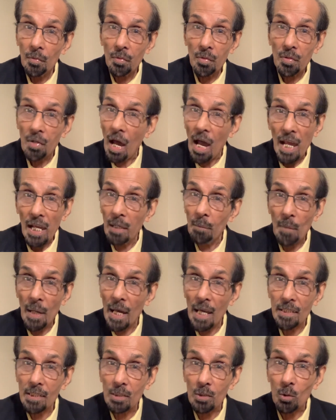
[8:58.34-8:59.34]
Time
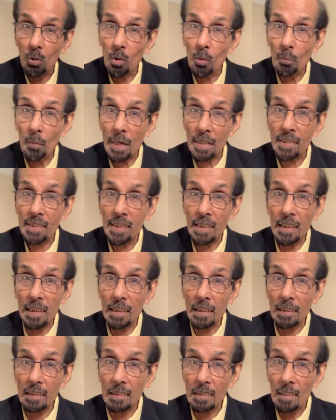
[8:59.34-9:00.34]
has no
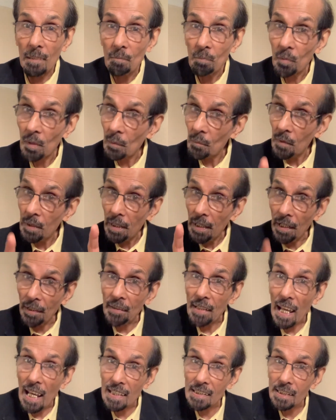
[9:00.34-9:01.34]
mercy.
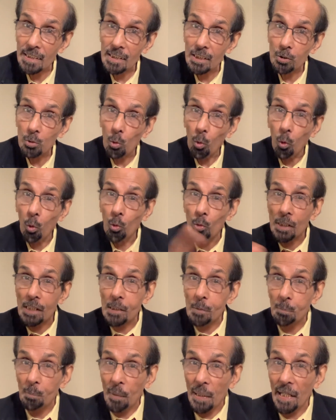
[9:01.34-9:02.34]
It has its own
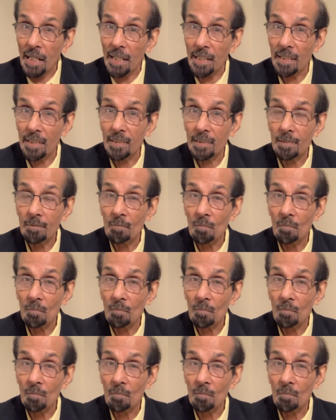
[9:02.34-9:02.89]
speed.